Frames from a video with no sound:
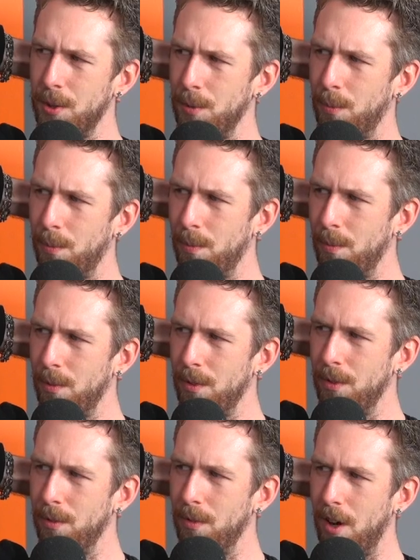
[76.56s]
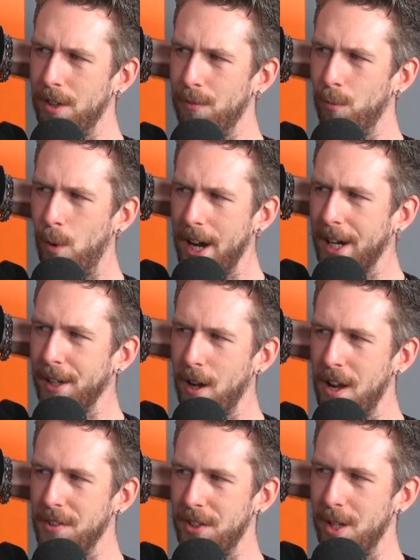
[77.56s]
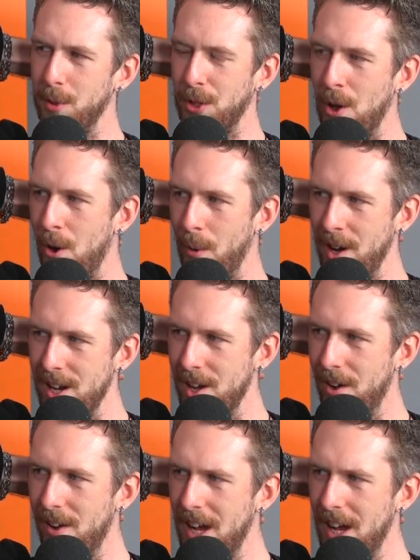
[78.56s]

who... recognized that it was not real.